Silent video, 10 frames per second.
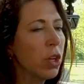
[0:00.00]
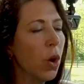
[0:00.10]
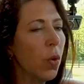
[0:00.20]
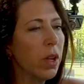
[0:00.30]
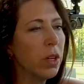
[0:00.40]

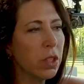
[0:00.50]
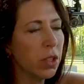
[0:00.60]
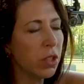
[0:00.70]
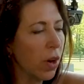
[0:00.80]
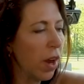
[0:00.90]
Go into
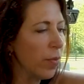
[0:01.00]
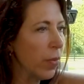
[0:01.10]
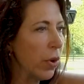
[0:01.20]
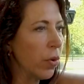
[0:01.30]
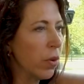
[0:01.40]
the drive
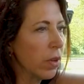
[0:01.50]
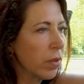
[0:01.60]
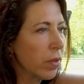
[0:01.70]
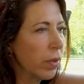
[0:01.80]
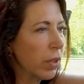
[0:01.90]
mode.
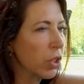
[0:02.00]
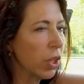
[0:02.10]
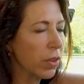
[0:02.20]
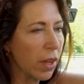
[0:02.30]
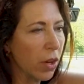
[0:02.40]

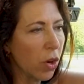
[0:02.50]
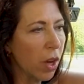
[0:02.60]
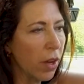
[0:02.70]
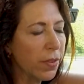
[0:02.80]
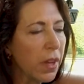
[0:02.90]
Shut that
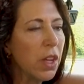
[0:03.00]
off.